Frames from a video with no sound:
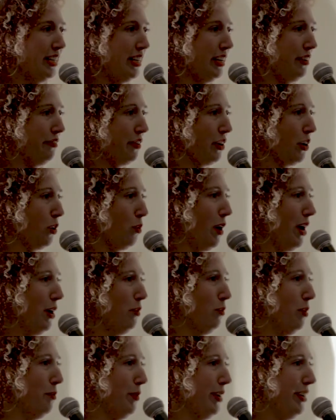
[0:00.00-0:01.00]
If you're a
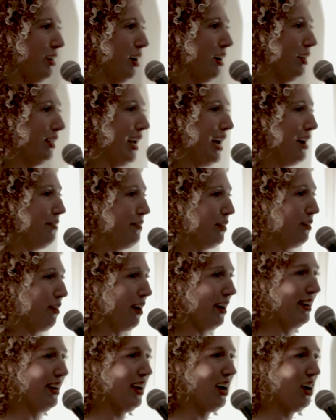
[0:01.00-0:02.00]
white woman not laughing
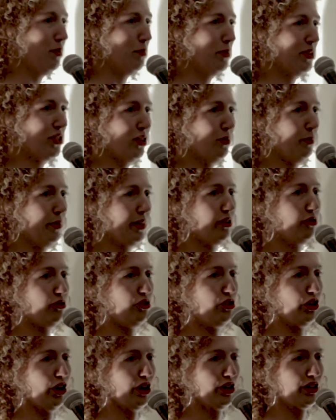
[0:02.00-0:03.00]
right now, I'm assuming you
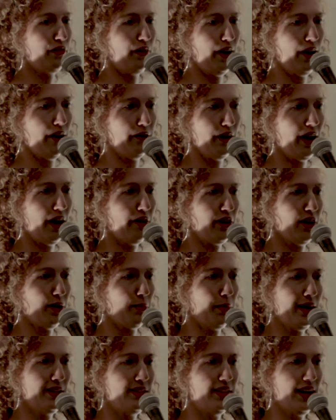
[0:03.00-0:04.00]
just found out you're
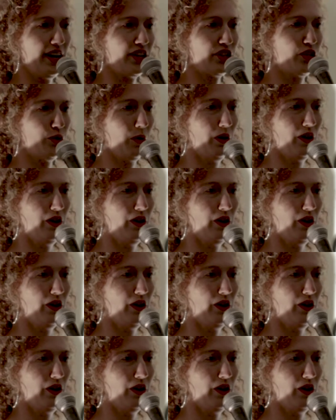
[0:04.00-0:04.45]
bisexual.